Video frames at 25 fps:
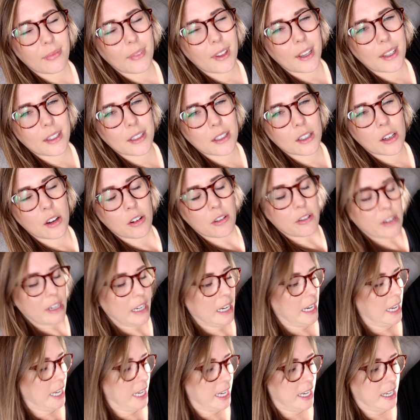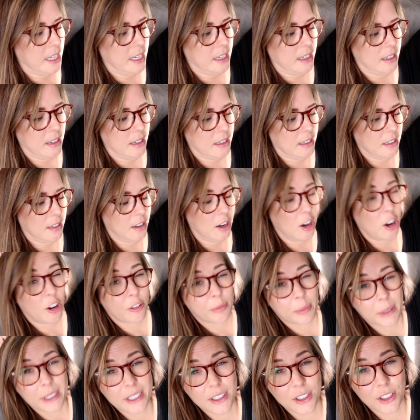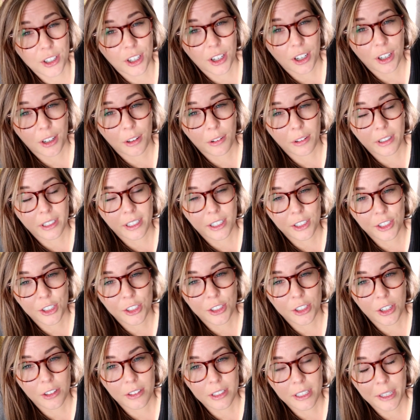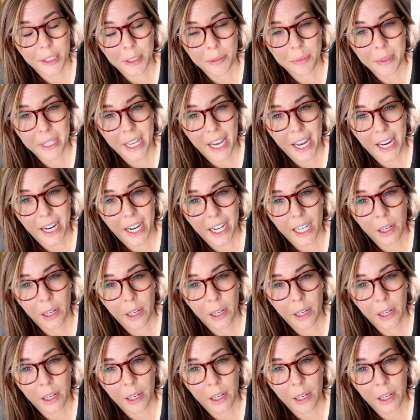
It's currently 2:30 and I just don't seem to be getting